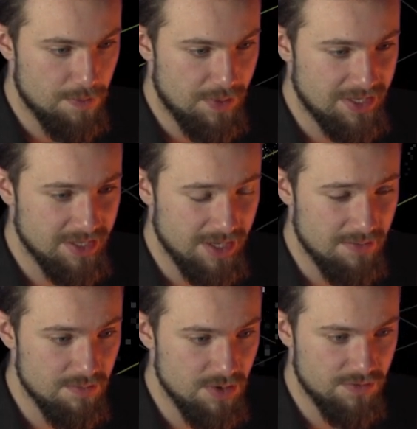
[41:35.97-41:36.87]

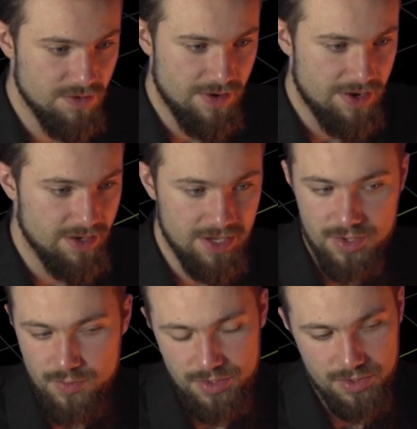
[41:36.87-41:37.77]
basically move around
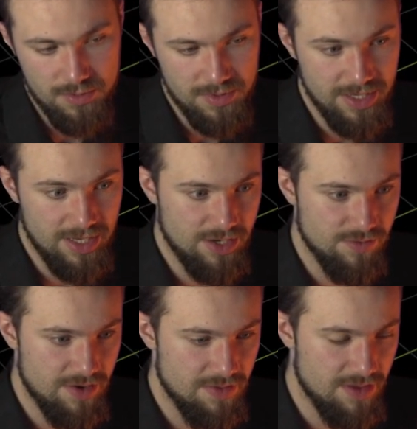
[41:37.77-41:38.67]
like you would normally, like
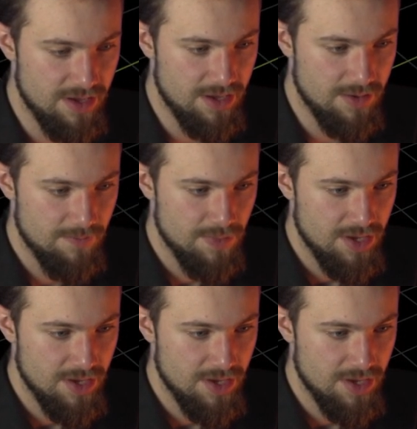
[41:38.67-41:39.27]
around the,